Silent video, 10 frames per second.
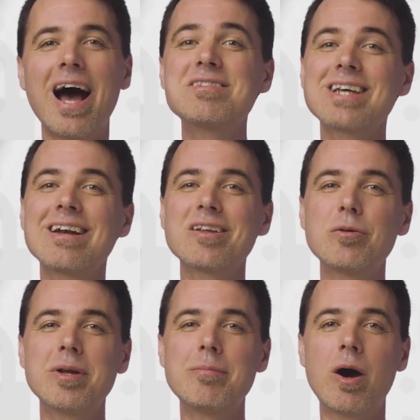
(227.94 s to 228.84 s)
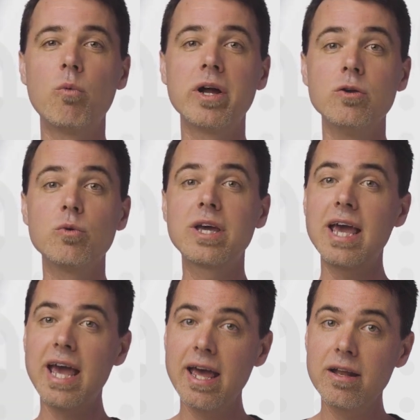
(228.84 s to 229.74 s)
I've said a little bit about what you
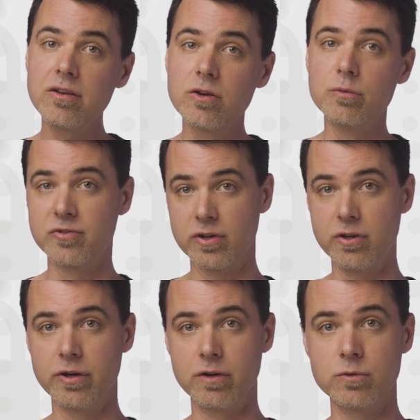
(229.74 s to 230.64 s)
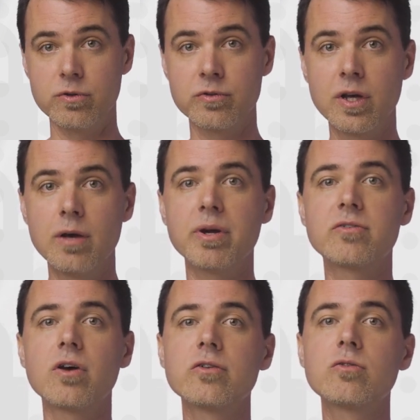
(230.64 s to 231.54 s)
can do with security rules, but
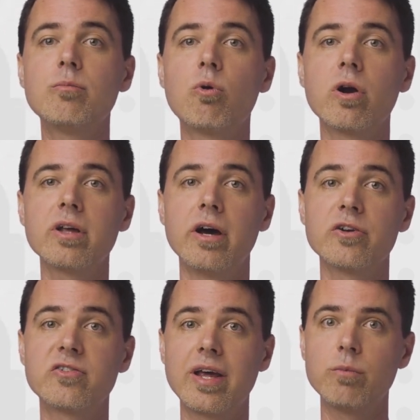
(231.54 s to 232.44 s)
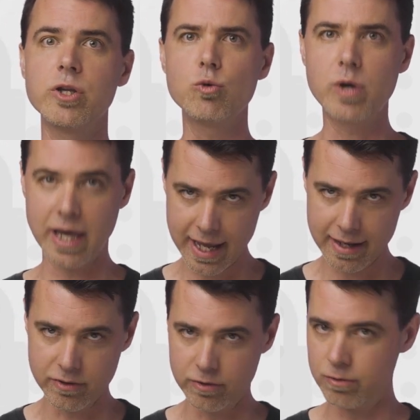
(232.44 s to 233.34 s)
it's also important to understand what you
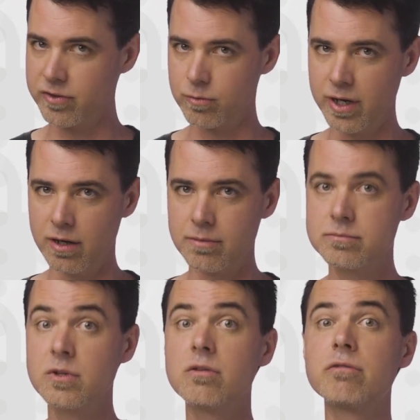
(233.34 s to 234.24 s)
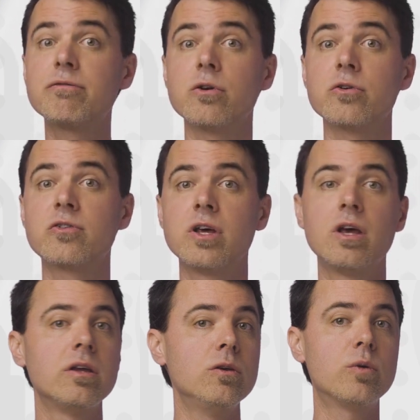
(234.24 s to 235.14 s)
can't do as well. First,
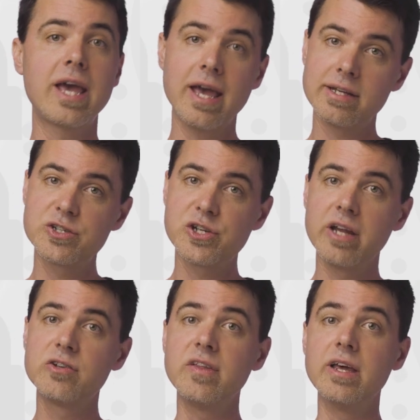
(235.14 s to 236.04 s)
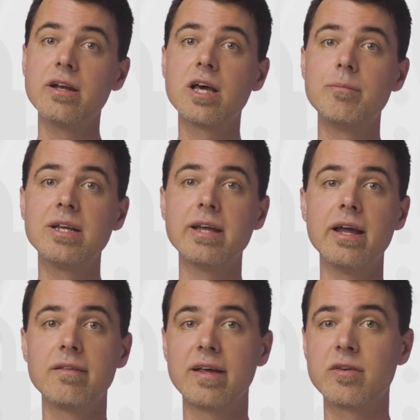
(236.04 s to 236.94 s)
you can't change the incoming
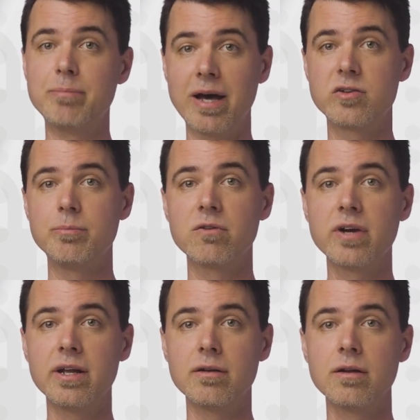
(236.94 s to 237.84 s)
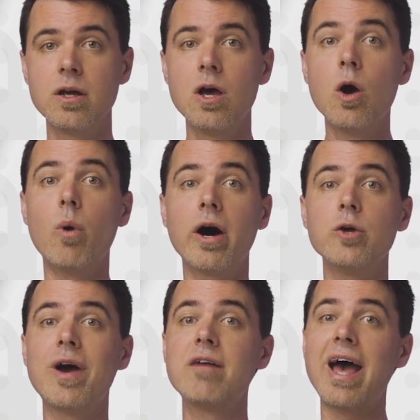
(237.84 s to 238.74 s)
data that's about to be written. While
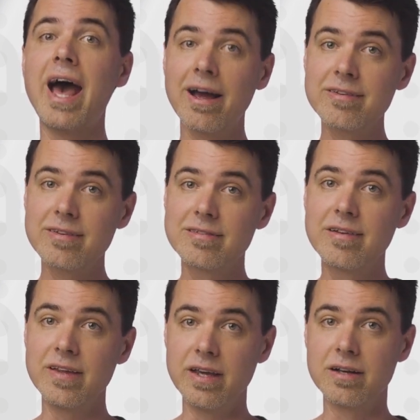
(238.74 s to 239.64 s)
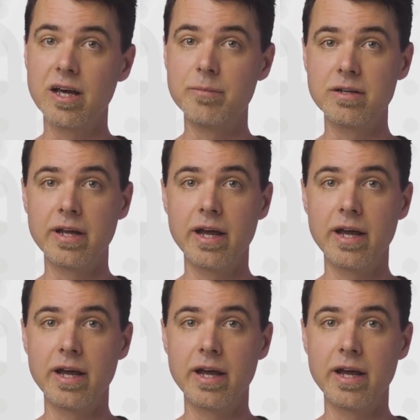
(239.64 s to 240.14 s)
you have access to the incoming